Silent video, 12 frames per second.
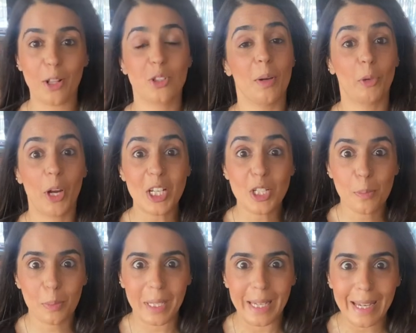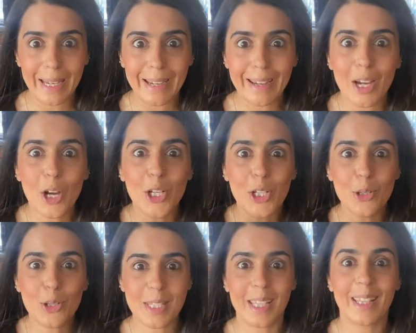So I'm going to be
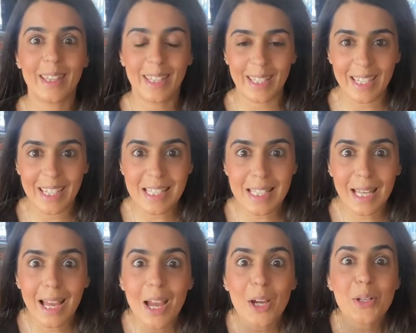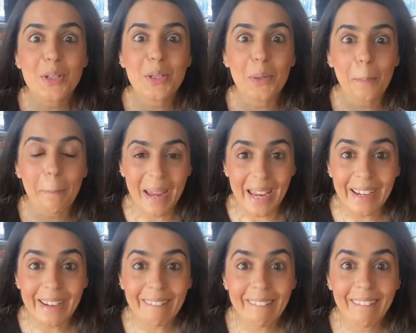using these to
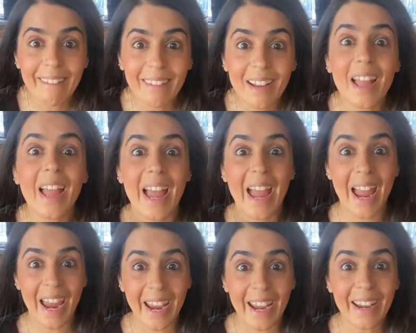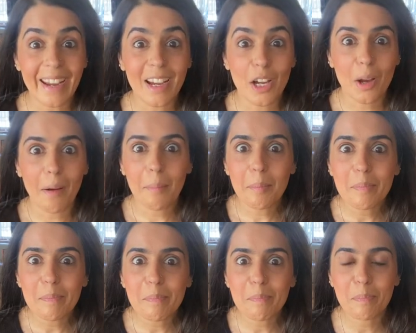make a
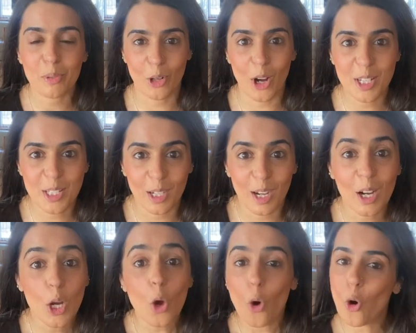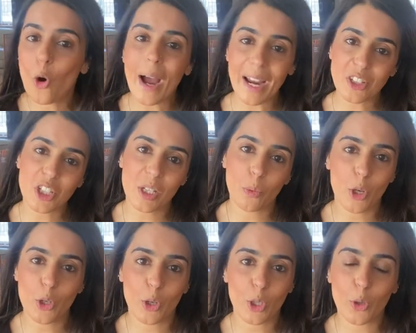paratha, or actually what
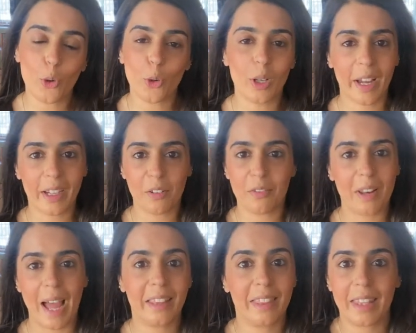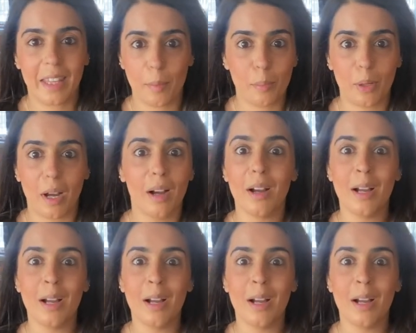you can call like a flat thepla